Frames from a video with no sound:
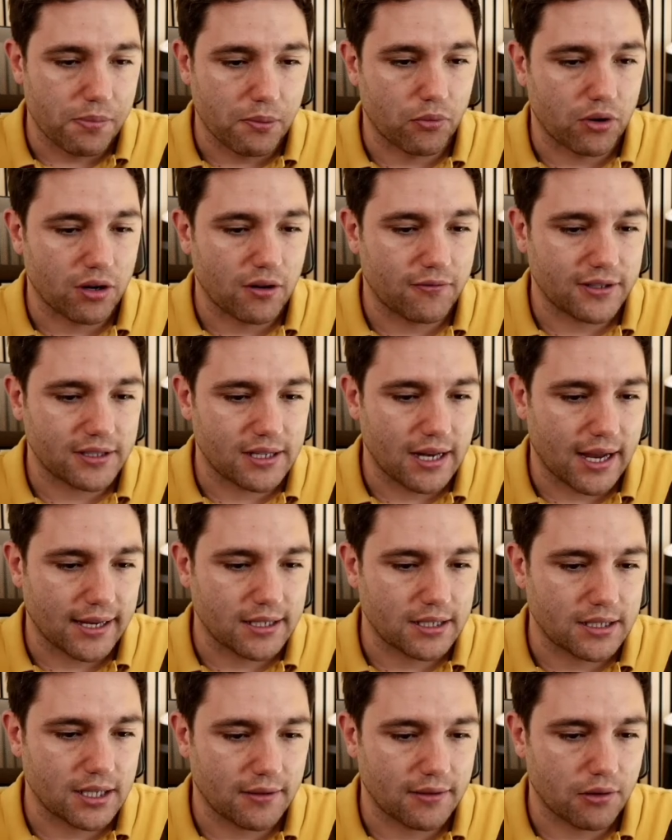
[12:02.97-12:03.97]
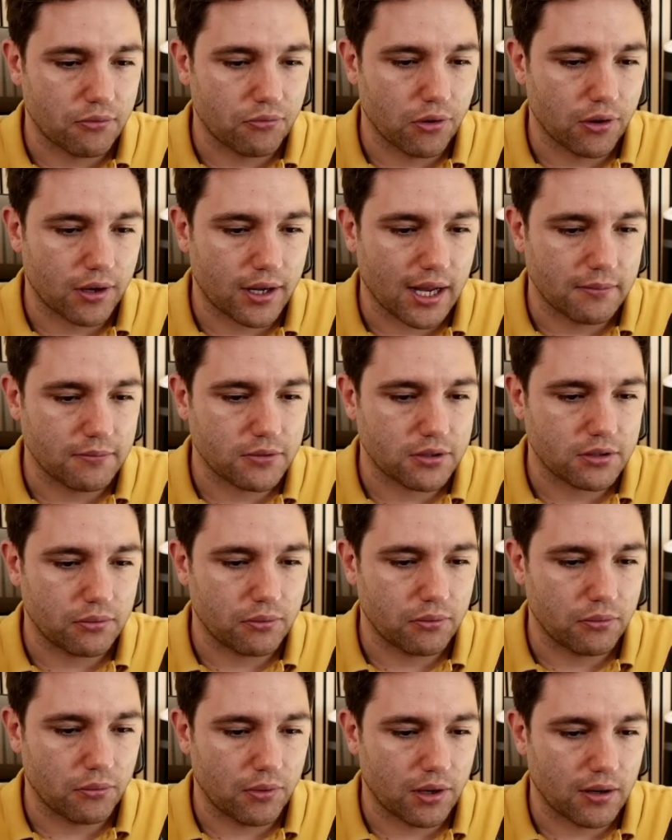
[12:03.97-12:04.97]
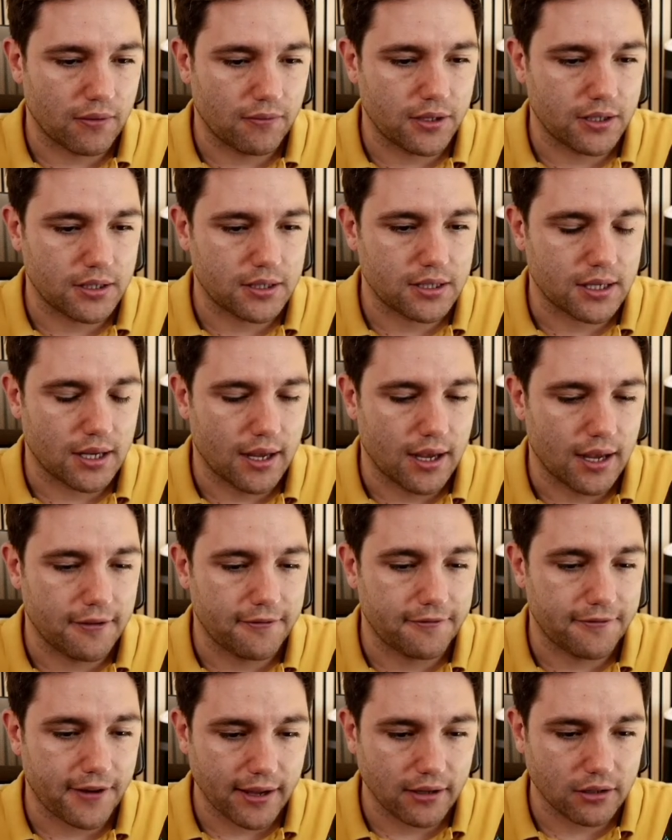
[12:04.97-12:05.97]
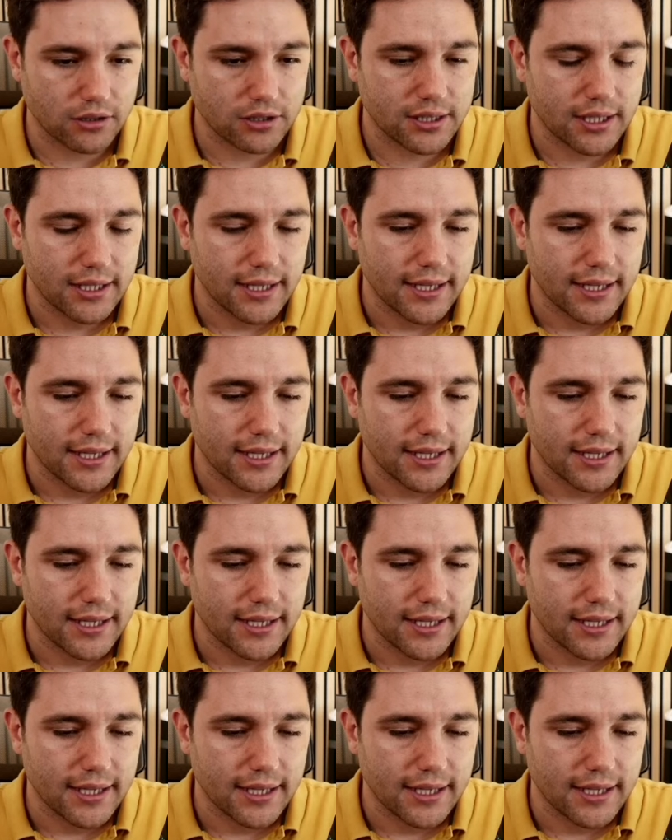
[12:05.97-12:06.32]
one of these lines and the rook comes to one of these files.